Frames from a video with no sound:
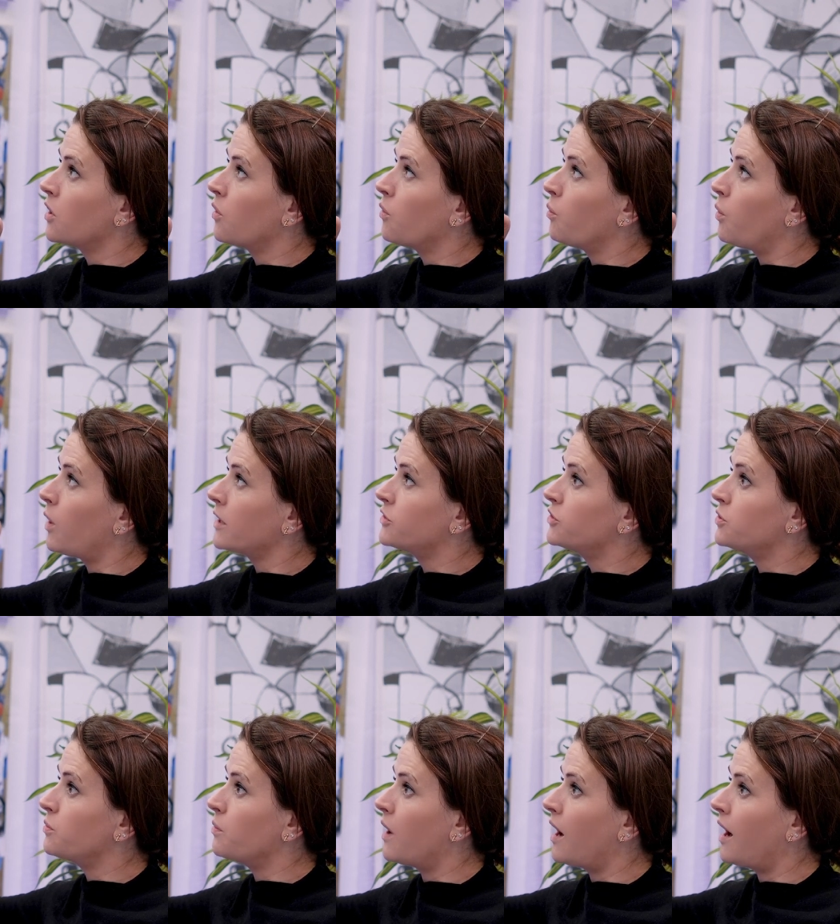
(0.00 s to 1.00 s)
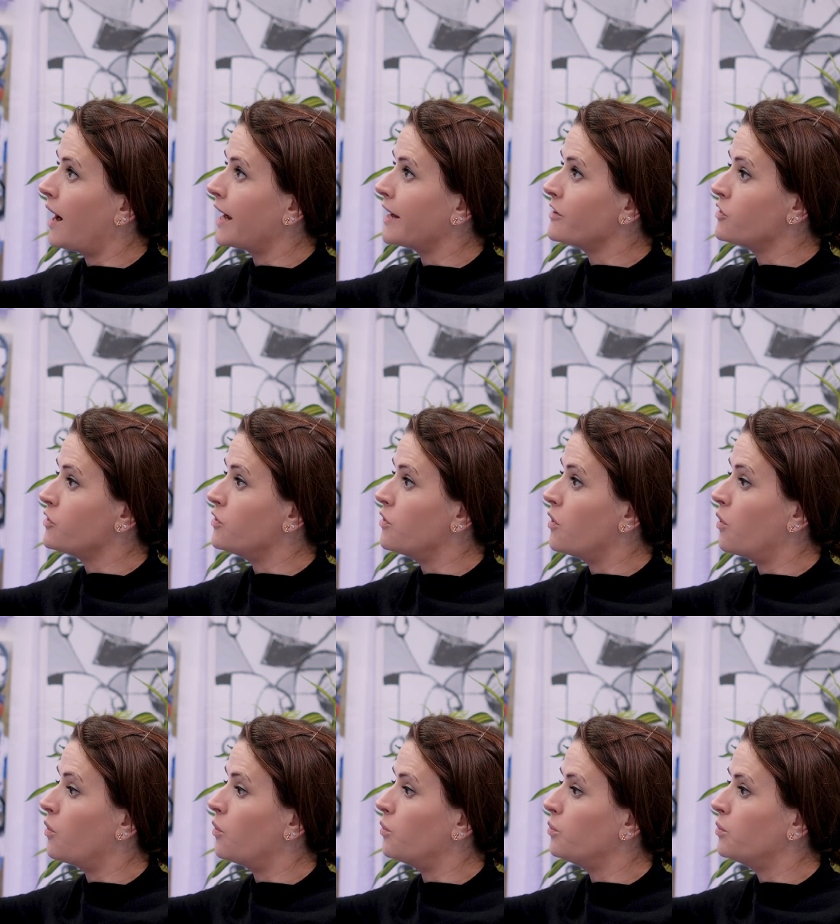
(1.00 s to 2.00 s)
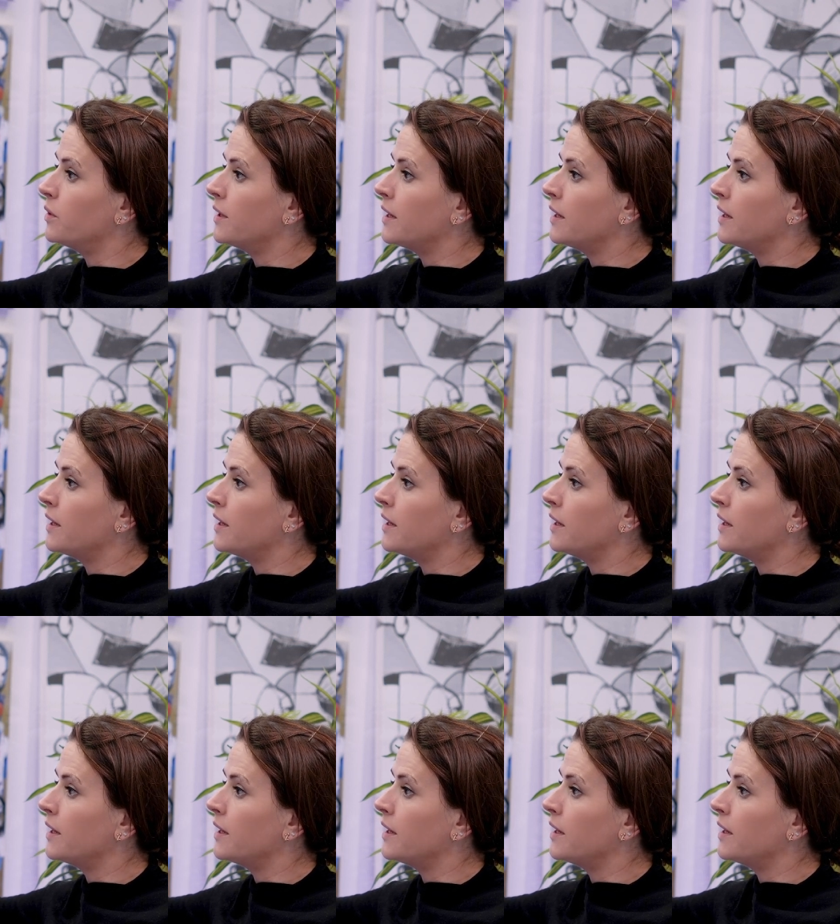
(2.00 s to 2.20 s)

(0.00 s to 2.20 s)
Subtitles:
what do I know